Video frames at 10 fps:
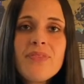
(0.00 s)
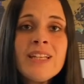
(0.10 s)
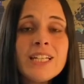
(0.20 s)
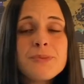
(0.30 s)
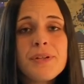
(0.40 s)

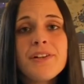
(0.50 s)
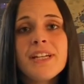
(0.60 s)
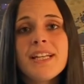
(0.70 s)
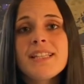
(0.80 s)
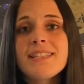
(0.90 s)

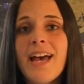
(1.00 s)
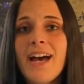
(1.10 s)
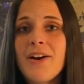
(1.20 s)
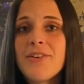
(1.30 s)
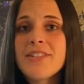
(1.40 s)
experienced
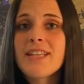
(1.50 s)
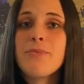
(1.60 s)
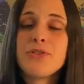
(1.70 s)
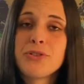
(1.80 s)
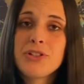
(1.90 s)
how some
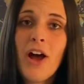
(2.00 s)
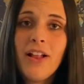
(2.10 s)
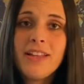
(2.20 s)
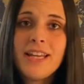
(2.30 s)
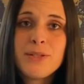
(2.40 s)
Jewish
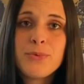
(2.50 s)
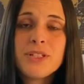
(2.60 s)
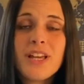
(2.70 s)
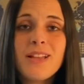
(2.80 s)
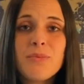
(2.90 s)
holidays were
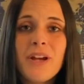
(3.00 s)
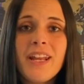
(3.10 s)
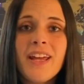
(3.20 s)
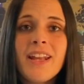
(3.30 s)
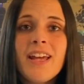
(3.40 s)

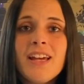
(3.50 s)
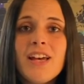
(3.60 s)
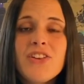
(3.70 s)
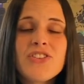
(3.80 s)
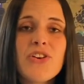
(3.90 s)
celebrated.
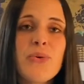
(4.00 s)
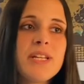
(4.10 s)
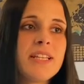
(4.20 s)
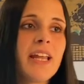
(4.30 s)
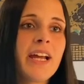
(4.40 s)
So we
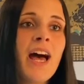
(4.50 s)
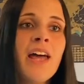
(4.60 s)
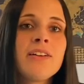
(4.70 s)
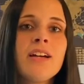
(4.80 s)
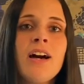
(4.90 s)
did like
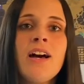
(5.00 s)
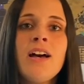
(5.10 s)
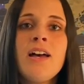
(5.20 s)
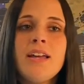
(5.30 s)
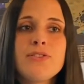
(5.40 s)

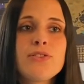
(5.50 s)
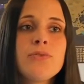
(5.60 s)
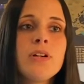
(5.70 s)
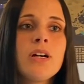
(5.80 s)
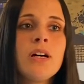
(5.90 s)
Hanukkah and
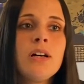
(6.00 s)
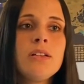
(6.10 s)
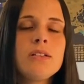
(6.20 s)
Sukkah,